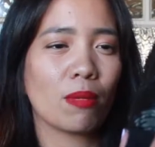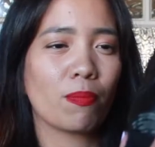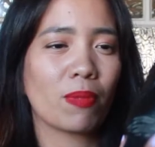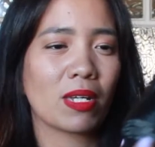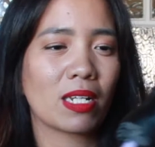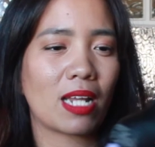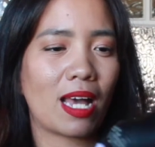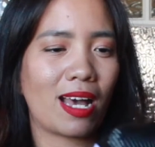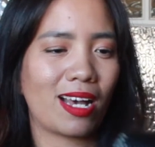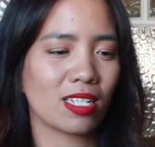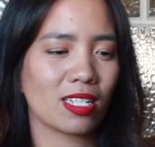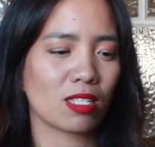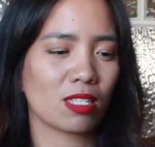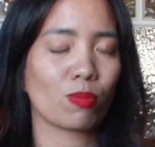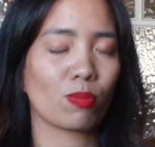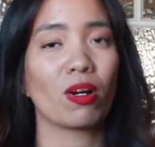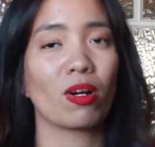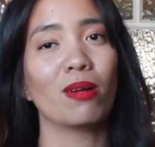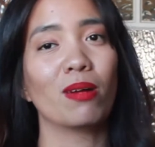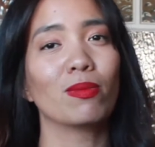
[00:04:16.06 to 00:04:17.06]
it as
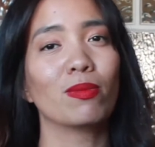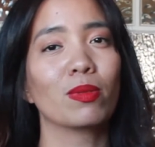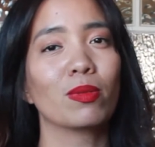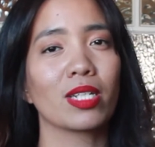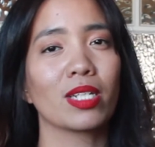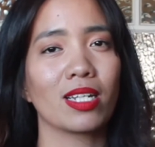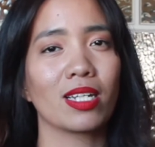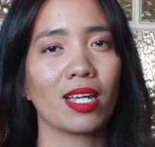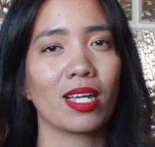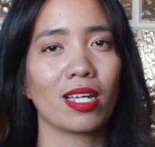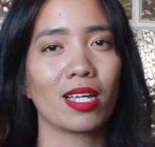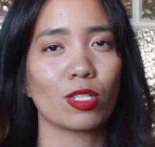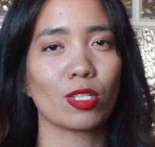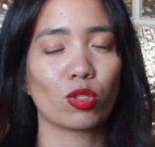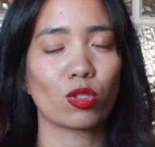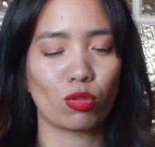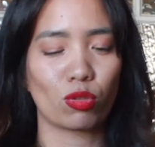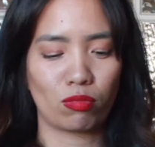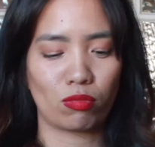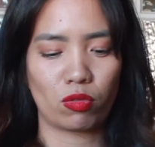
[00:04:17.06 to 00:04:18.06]
probably
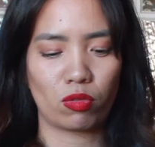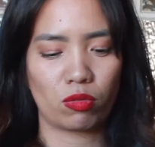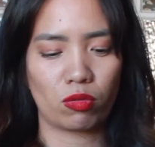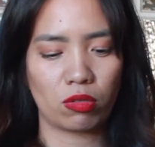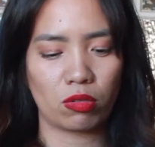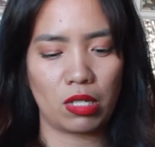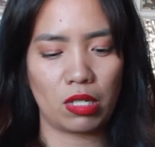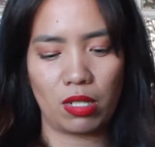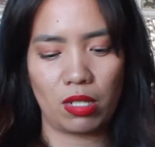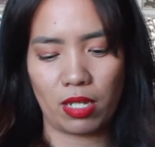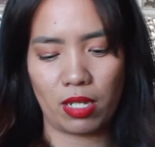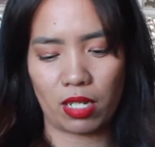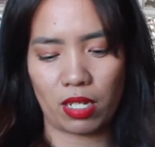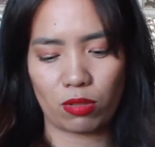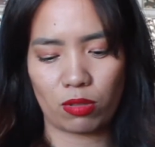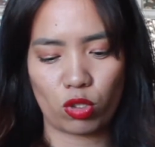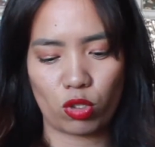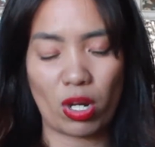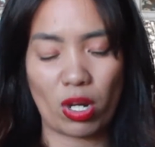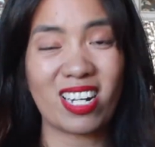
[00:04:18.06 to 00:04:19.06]

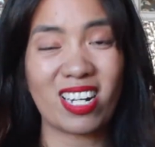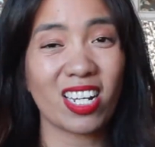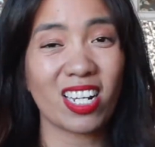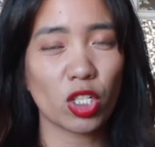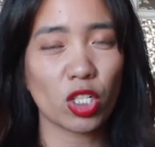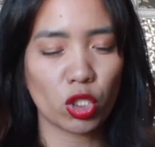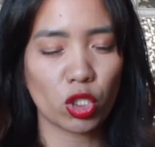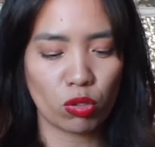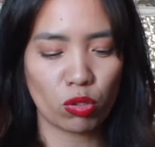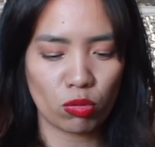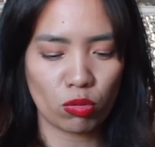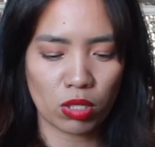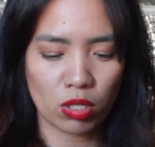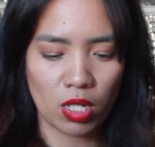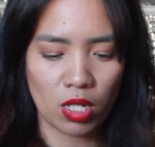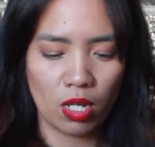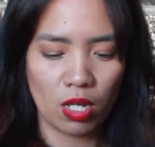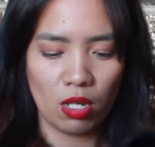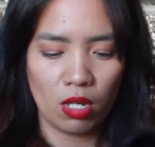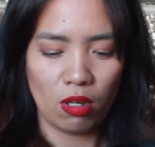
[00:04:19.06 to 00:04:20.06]
like training shoes.